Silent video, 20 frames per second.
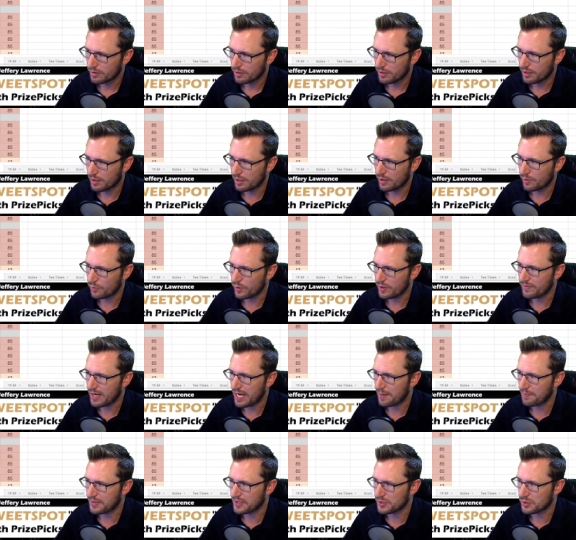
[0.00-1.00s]
uh,
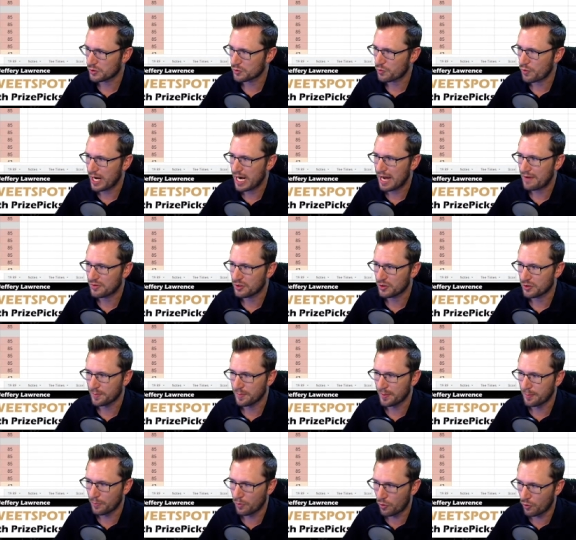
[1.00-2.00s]
revamp. This is right after the
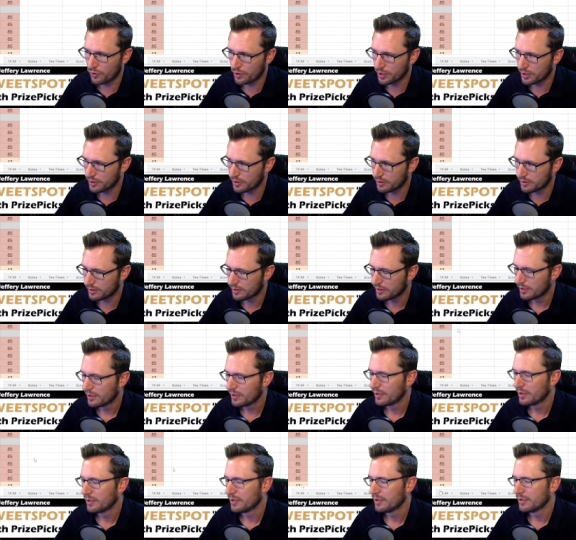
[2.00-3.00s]
Memorial.
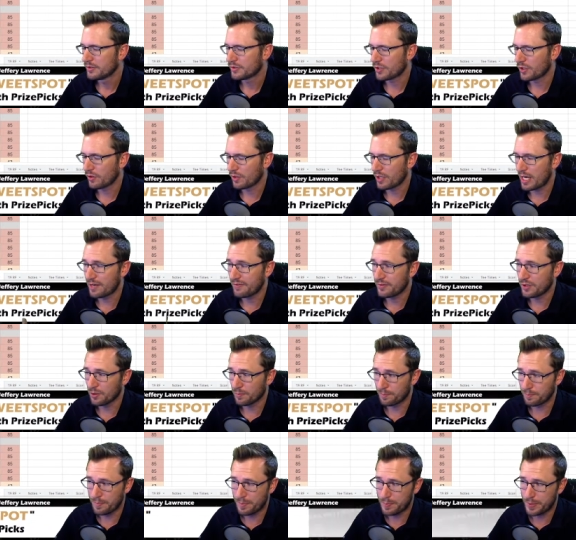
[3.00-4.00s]
So a lot of your
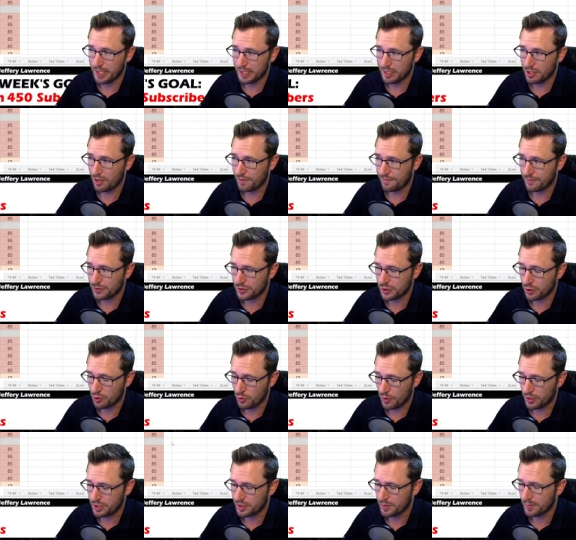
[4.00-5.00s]
big golfers are going to the